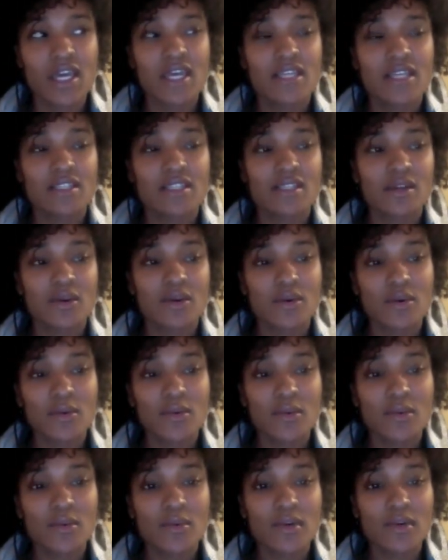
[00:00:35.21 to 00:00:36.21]

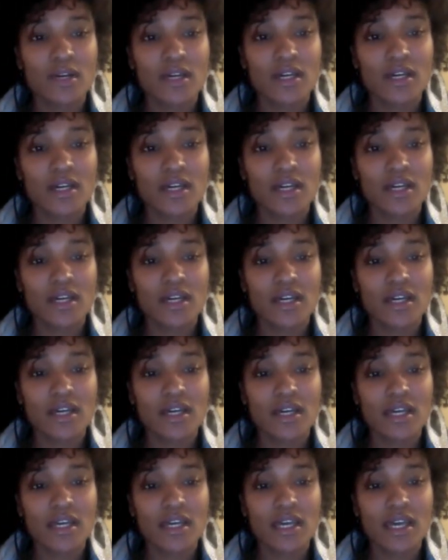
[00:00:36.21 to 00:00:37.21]
So
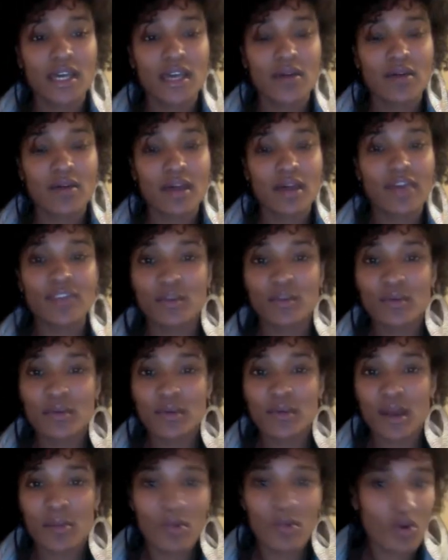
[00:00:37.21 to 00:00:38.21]
after we were
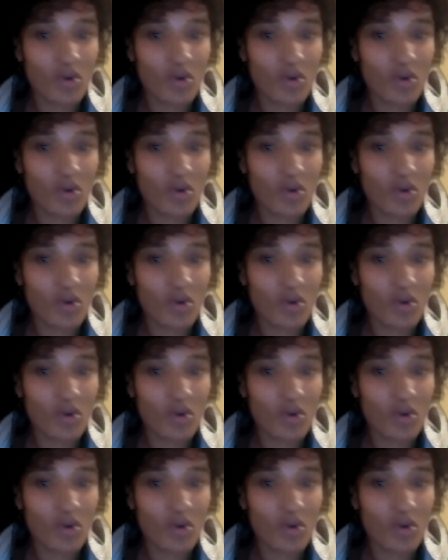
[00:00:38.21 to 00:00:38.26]
coming home,